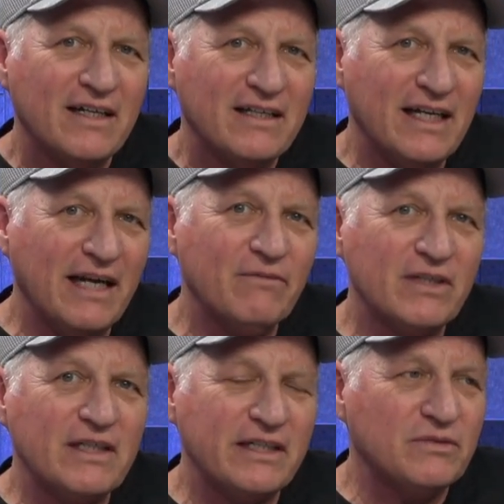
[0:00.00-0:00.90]
then I
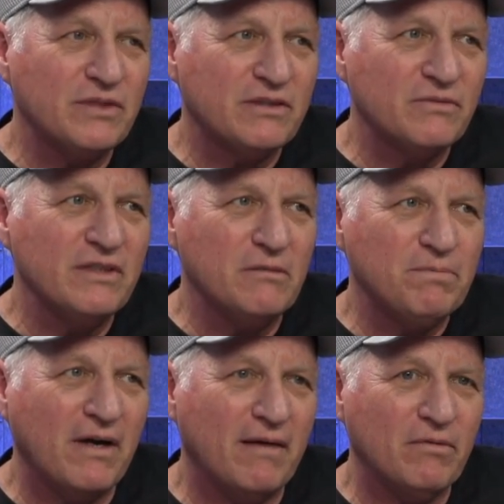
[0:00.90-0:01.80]
realized what the real
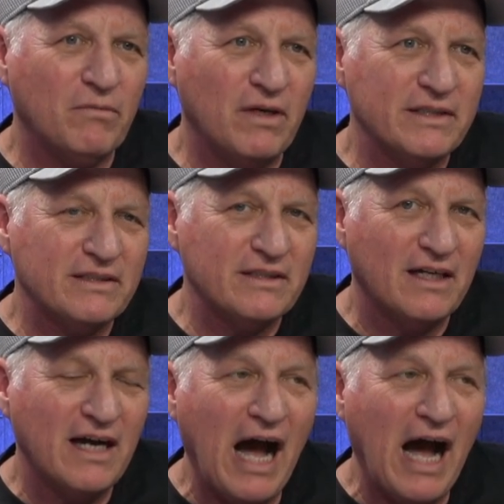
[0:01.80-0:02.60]
problem was.